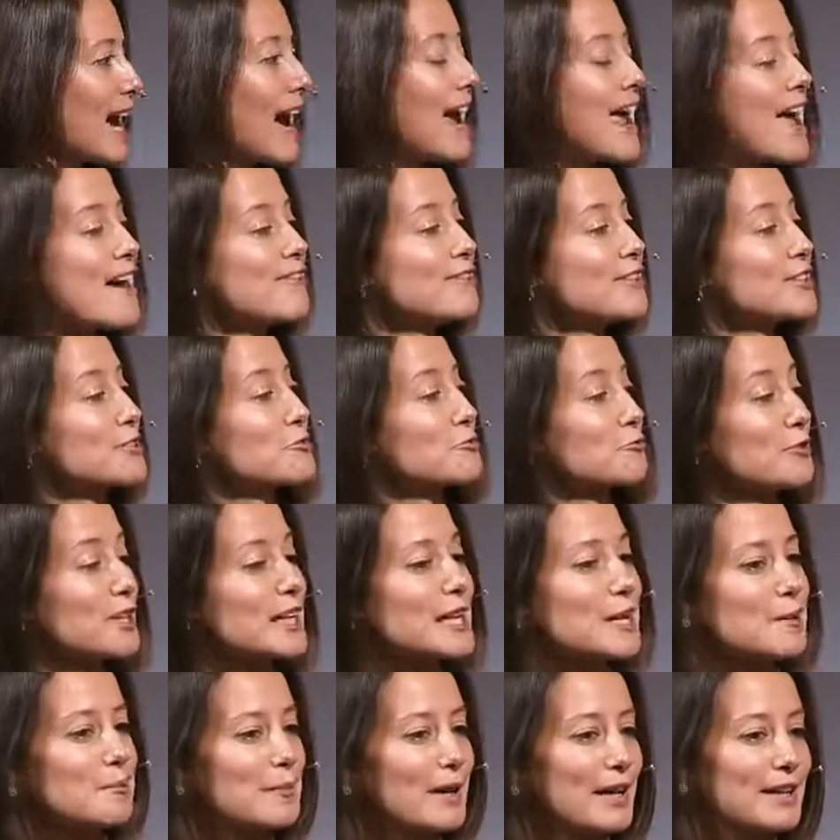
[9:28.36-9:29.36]
say, I have a
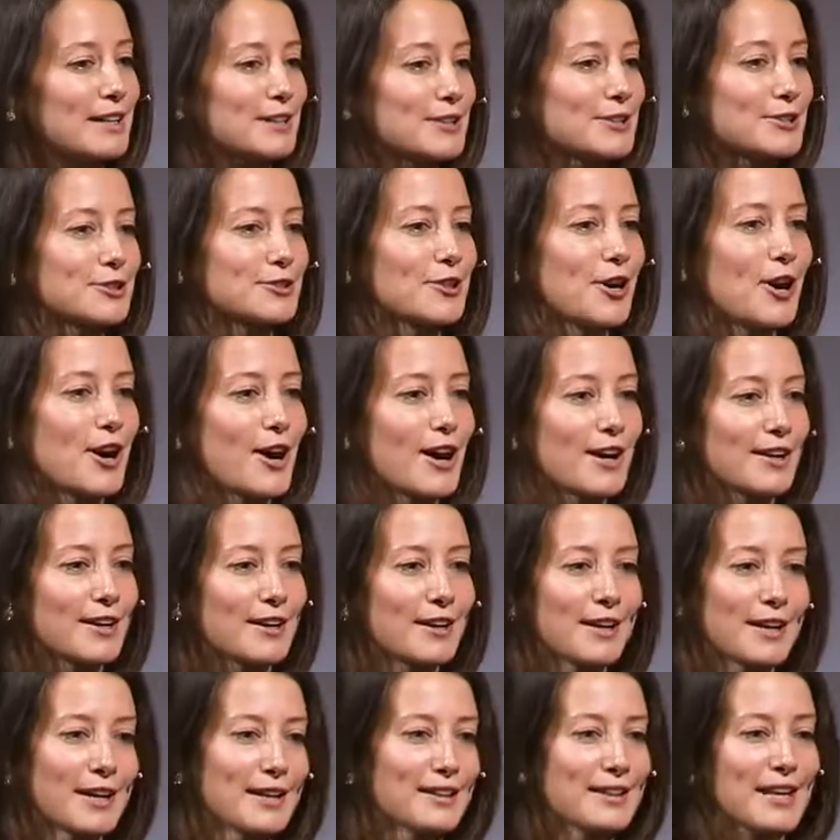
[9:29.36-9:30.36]
dream, and it's not,
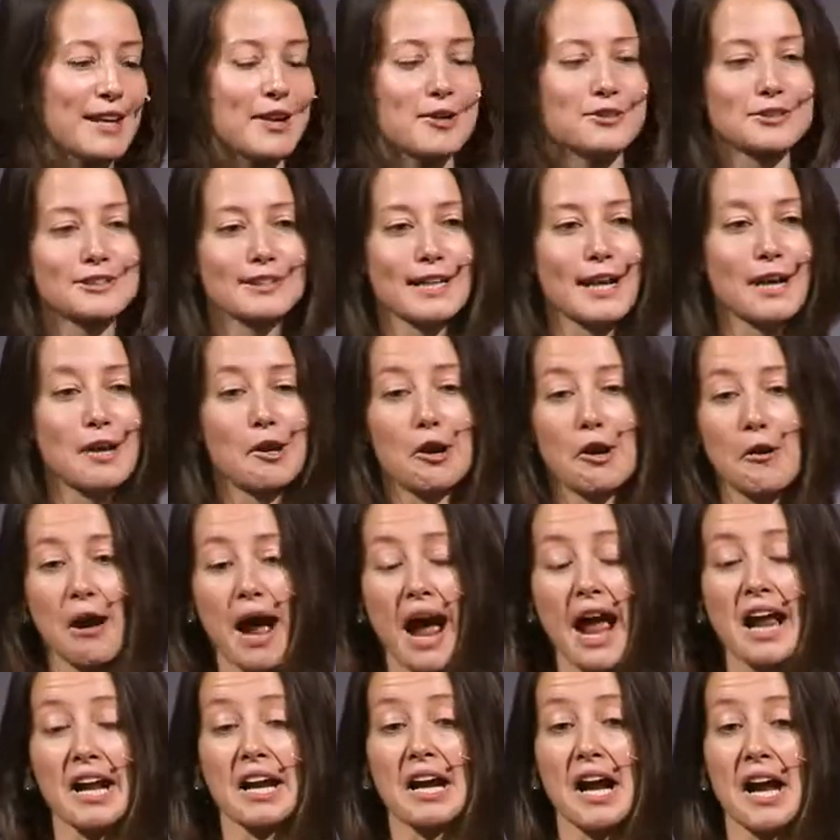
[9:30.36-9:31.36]
they don't say, you
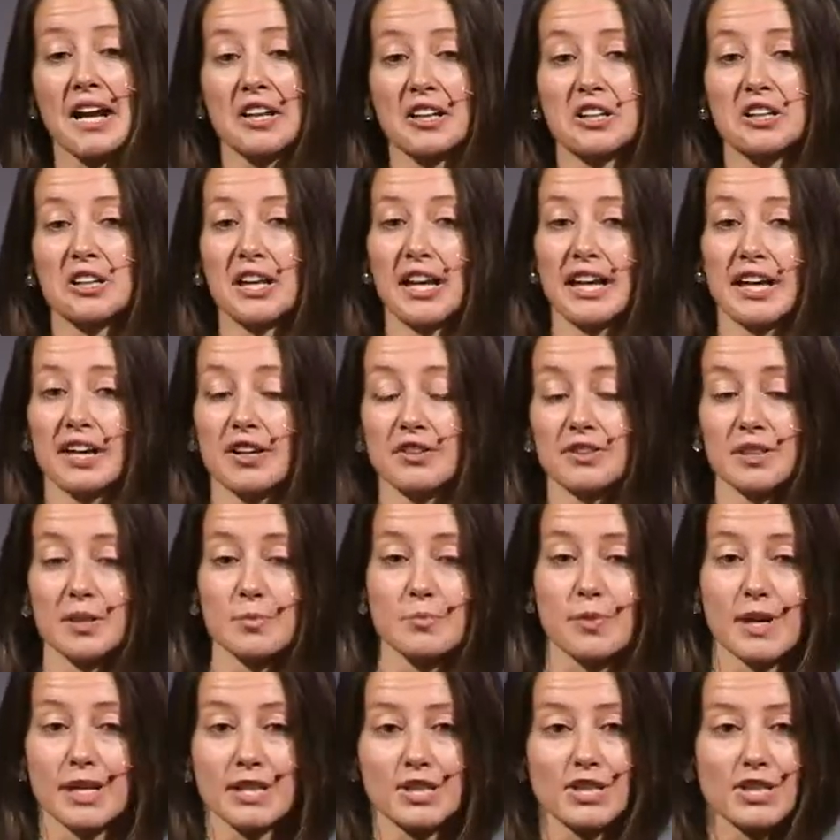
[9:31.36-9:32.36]
know, I calculate on
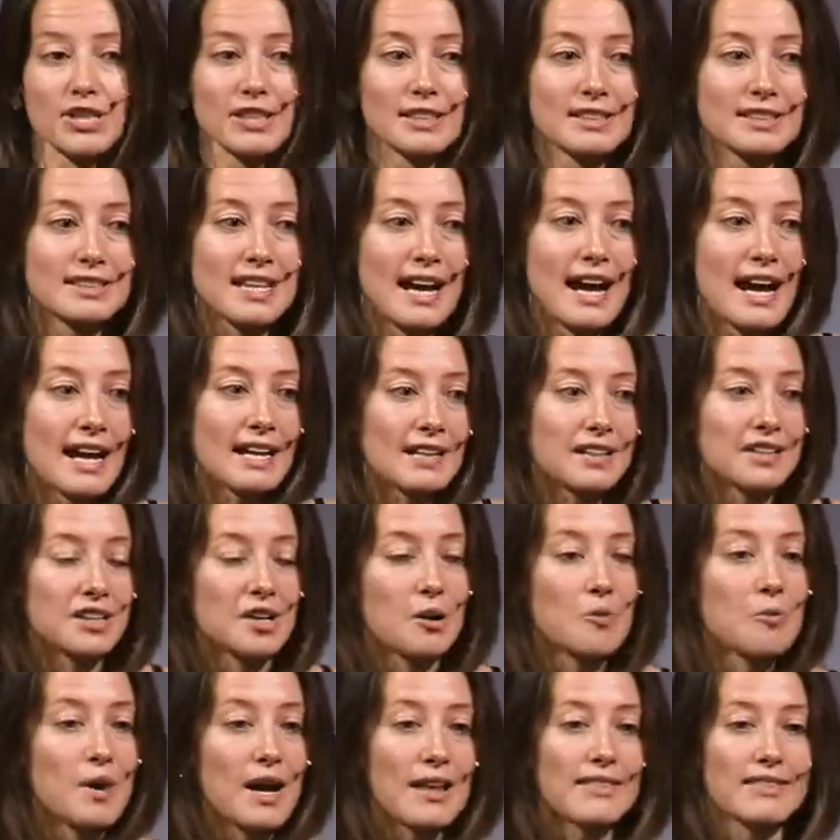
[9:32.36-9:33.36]
spreadsheets that,
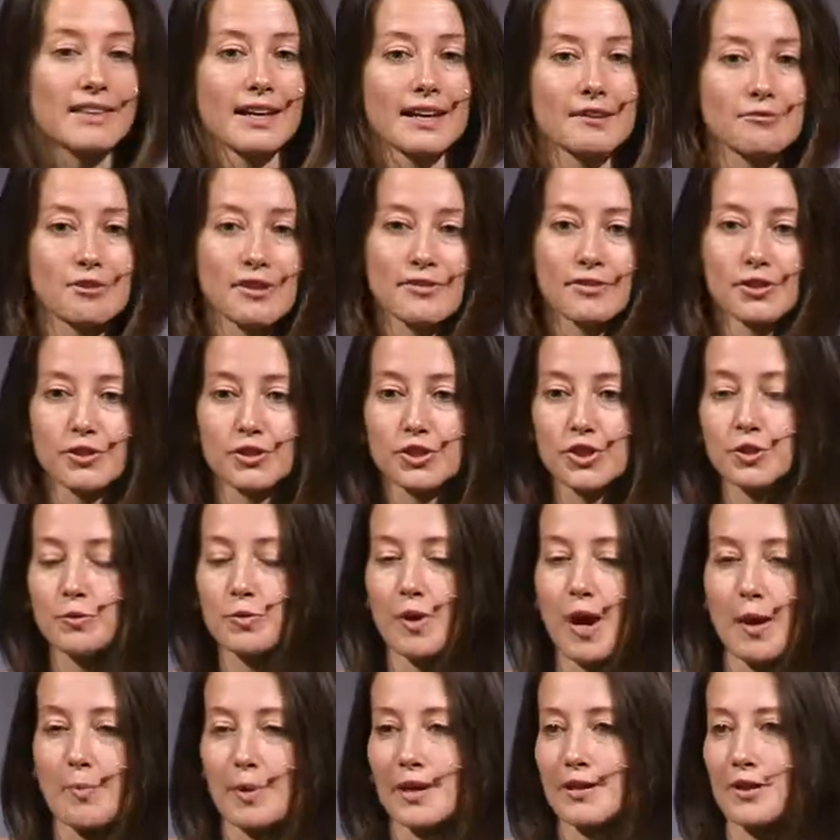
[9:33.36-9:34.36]
you know, one day
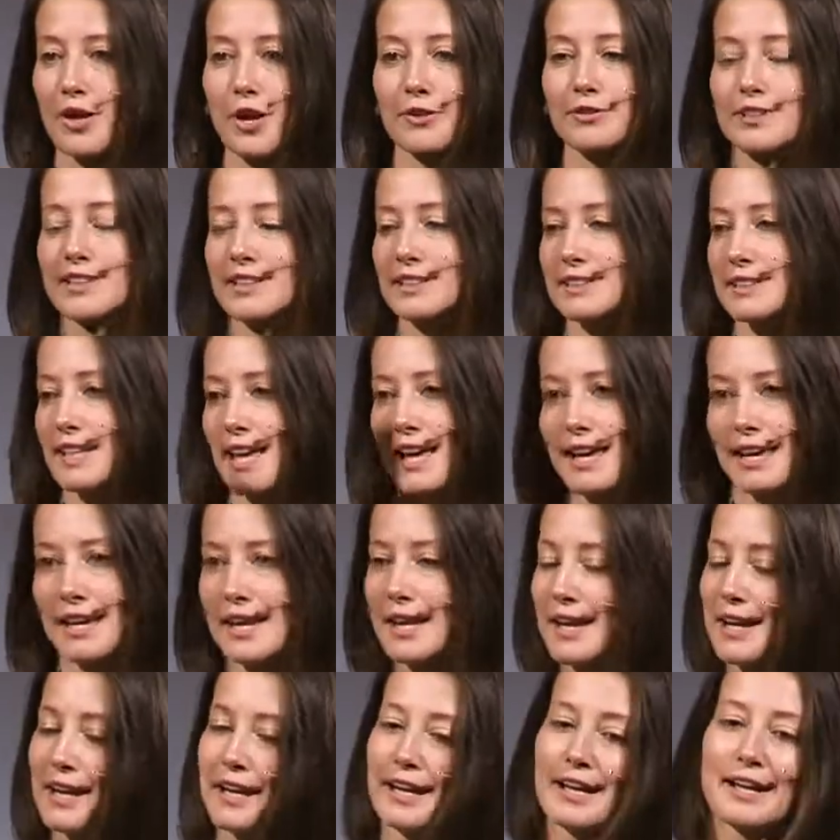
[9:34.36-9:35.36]
revolution will happen. No, they
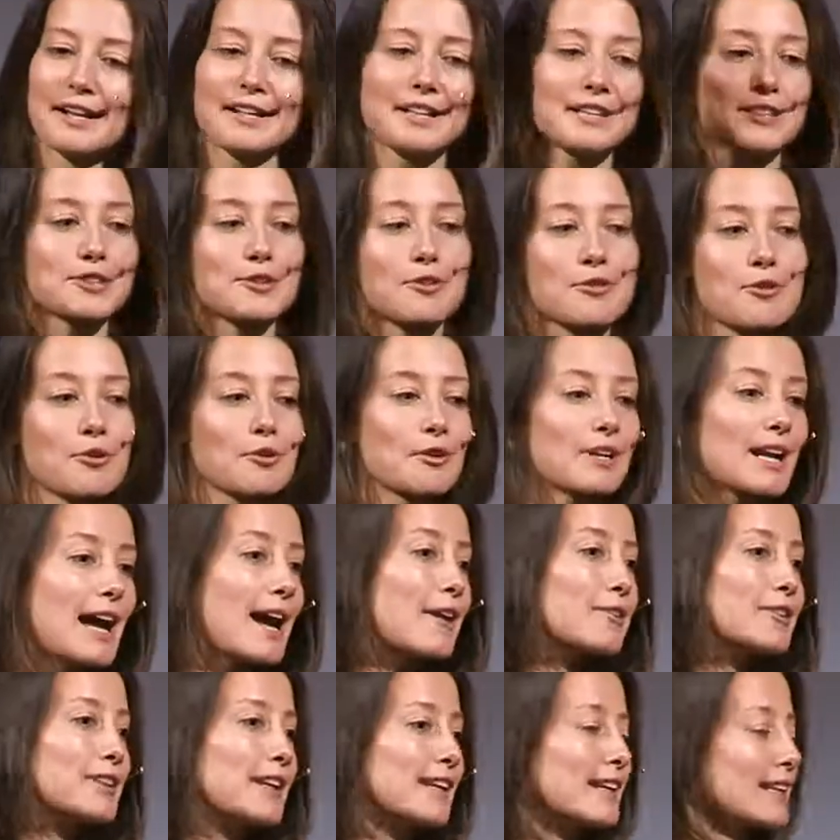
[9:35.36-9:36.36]
say, let's throw it
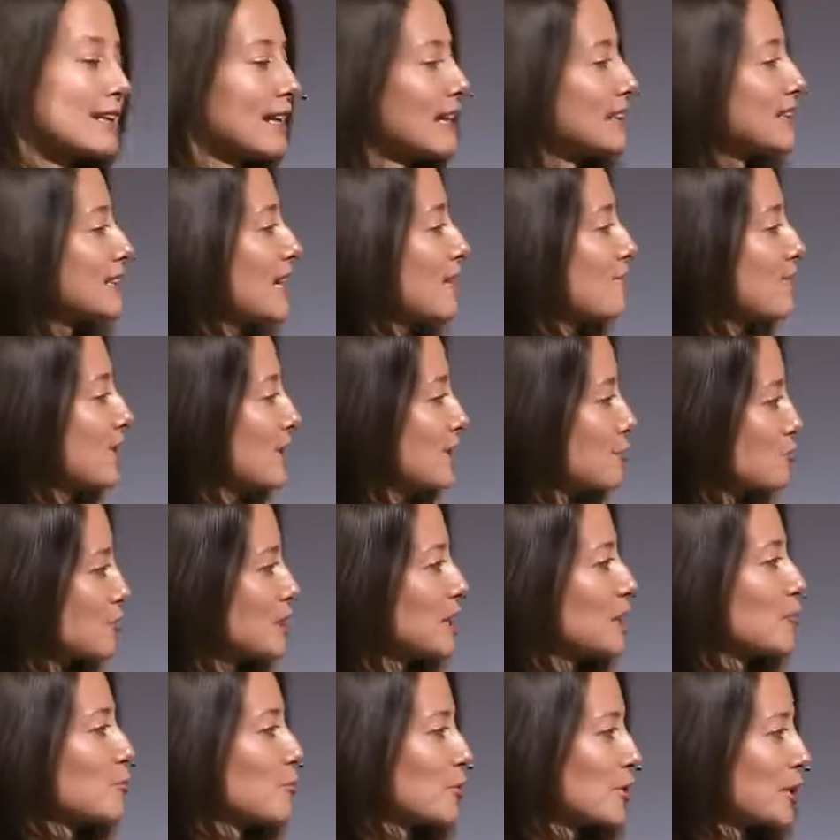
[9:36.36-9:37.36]
out there, and let's have a
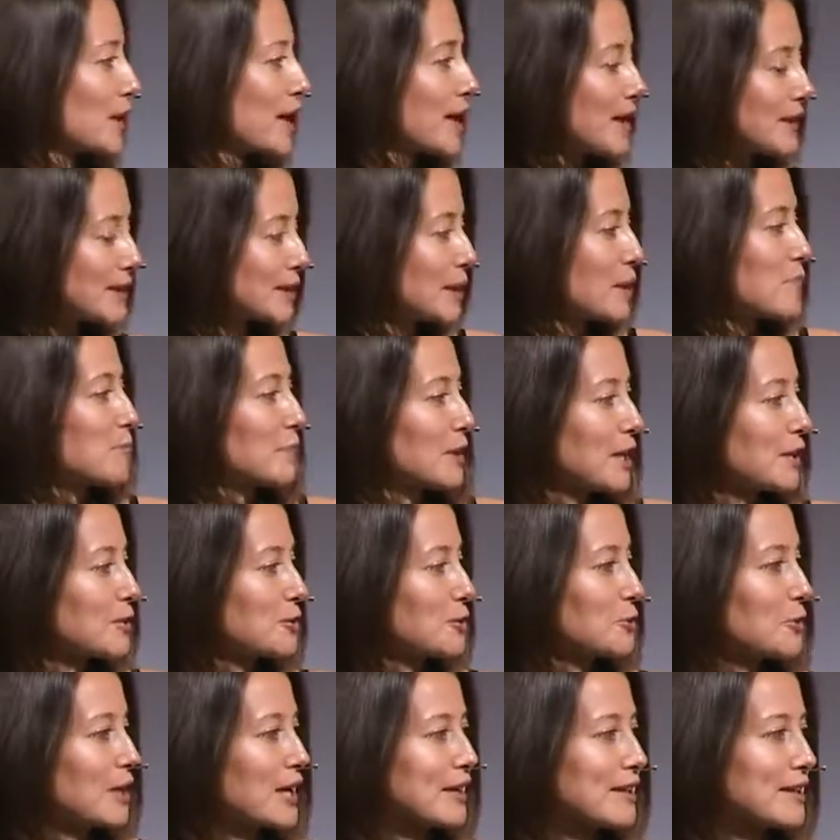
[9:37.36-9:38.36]
dream where kids can
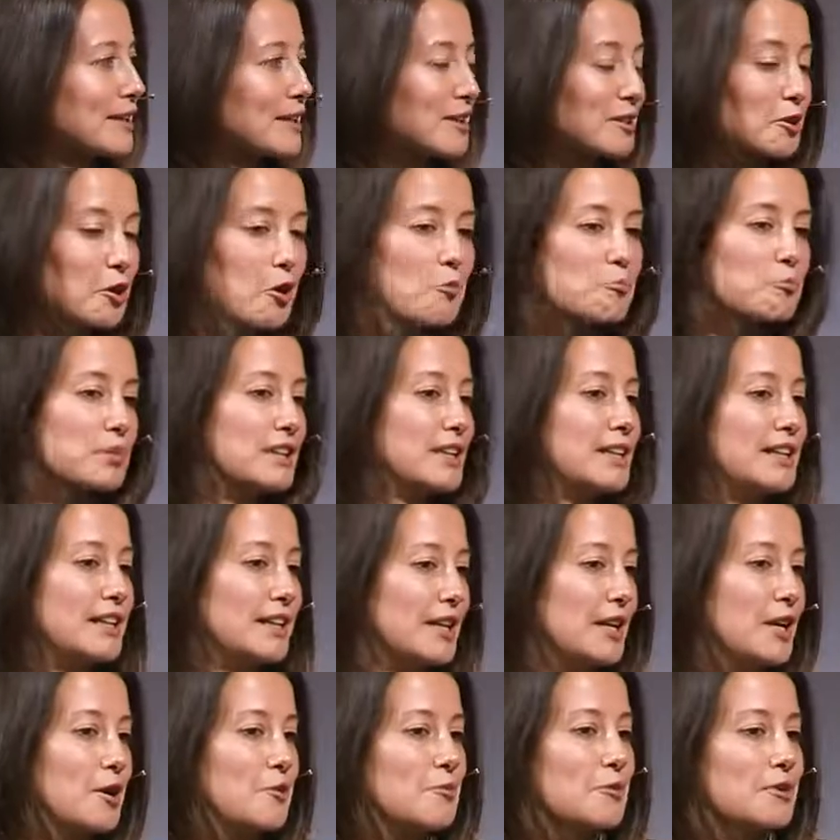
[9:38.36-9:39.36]
play together and
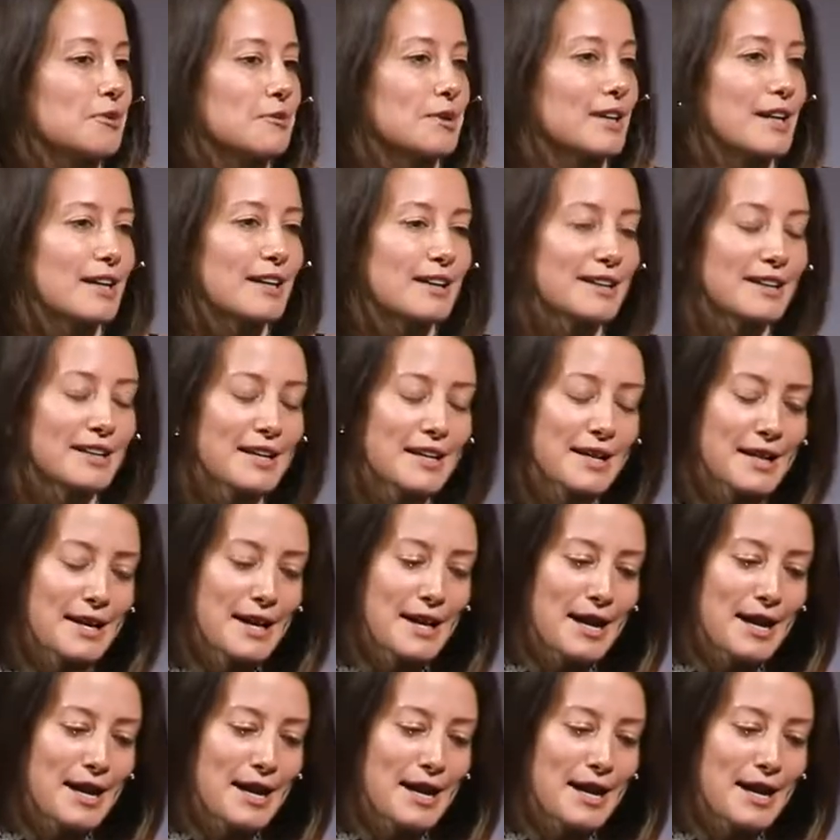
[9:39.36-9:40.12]
completely equal, right?